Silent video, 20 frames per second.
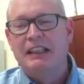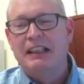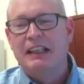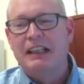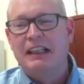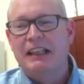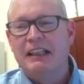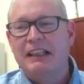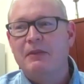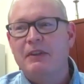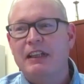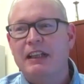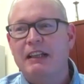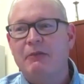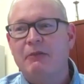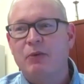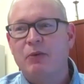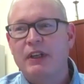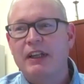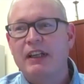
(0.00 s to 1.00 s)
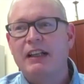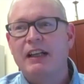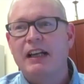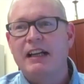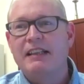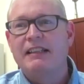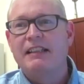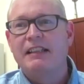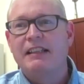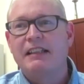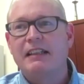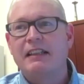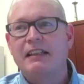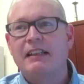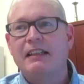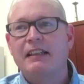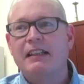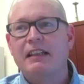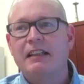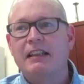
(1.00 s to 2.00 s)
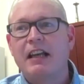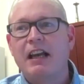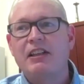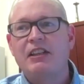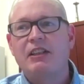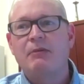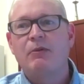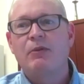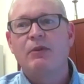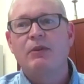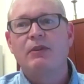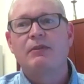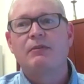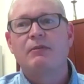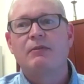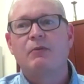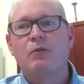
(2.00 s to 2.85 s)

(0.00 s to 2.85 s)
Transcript: And he realized that the customers